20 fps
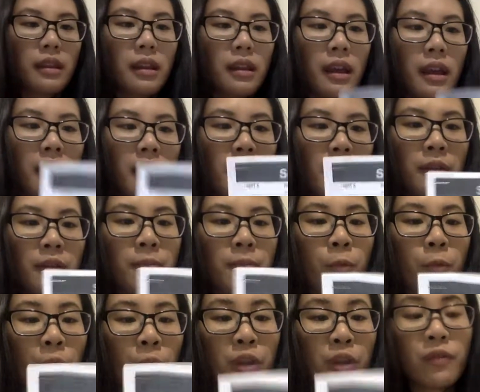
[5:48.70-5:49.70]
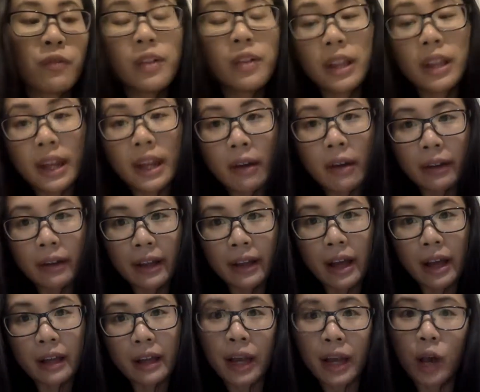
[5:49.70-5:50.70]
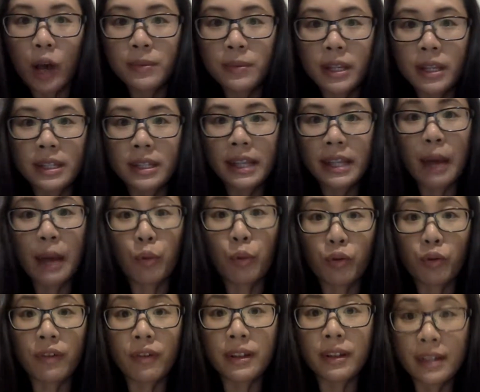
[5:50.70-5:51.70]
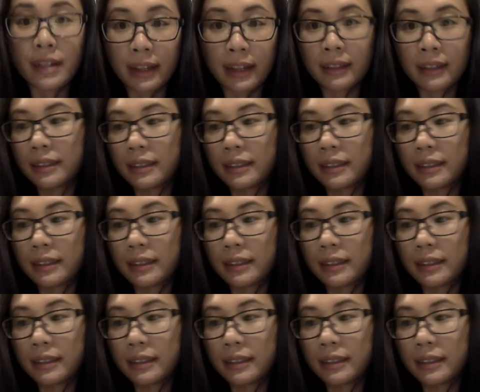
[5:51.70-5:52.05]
And when you fill it out, it helps us get more funding.